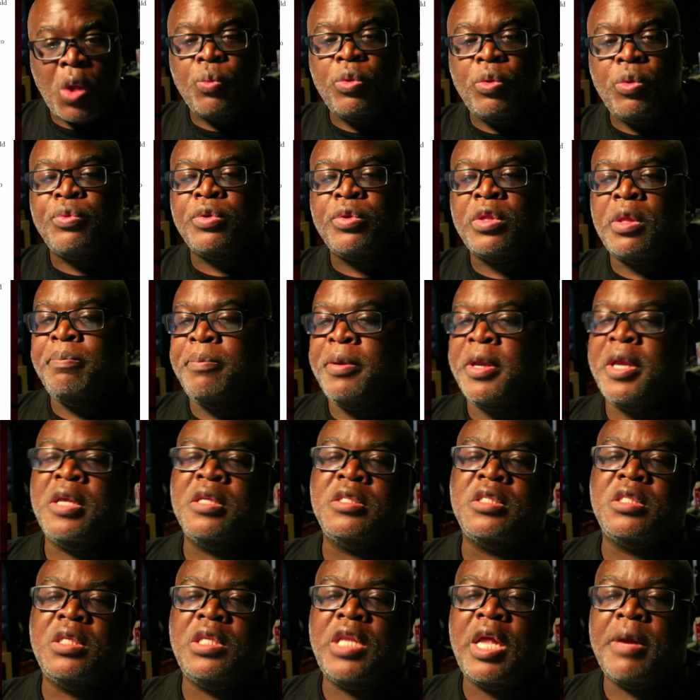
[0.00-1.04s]
We were the
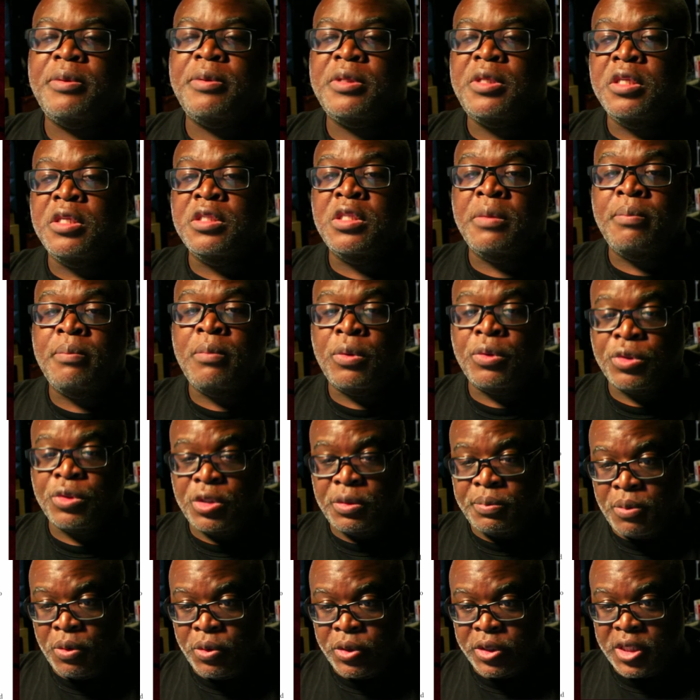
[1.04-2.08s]
biggest celebrities in
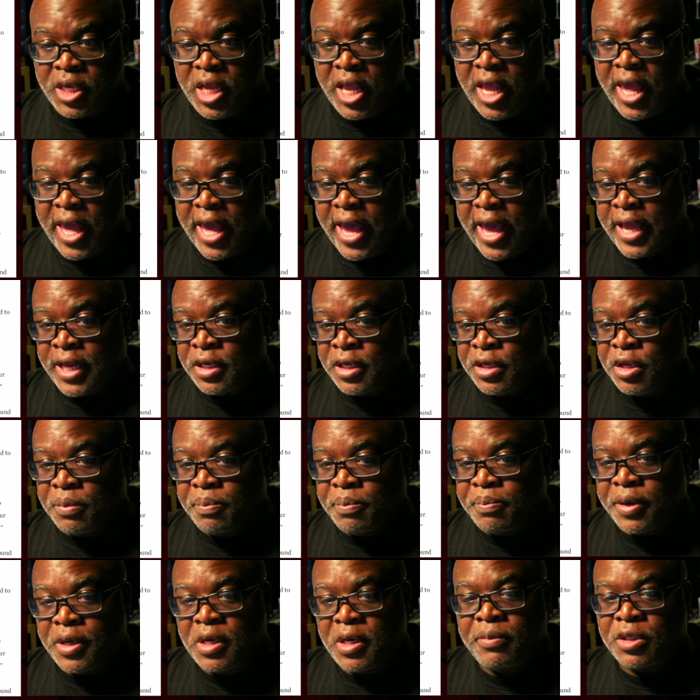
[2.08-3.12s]
motorsport and could
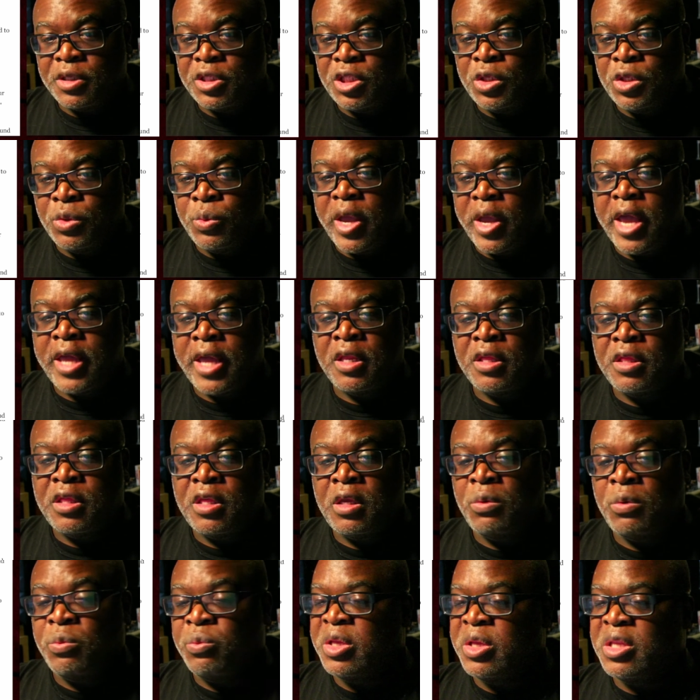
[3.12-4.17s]
pretty much do
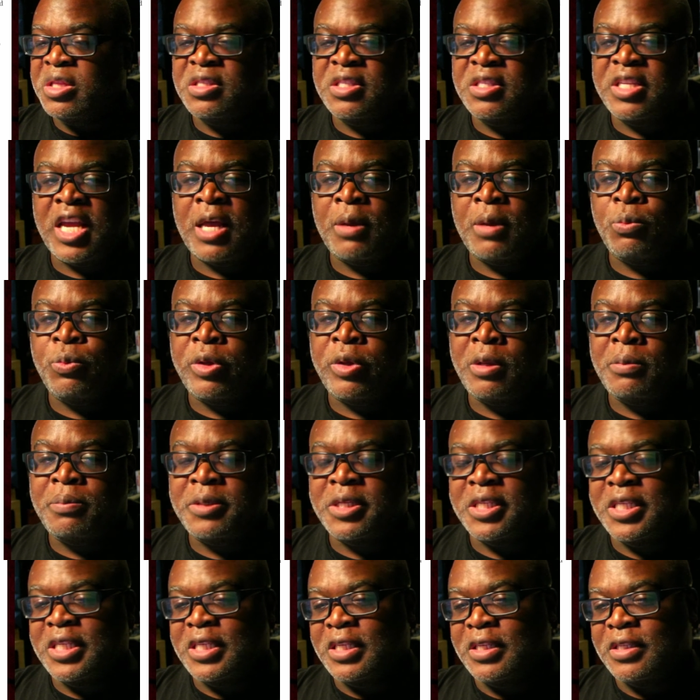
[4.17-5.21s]
anything we damn well
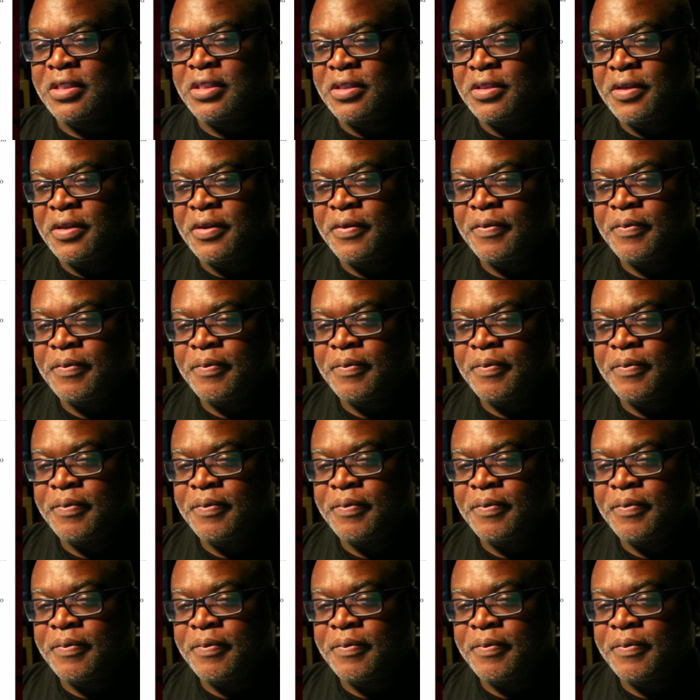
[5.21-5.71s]
pleased.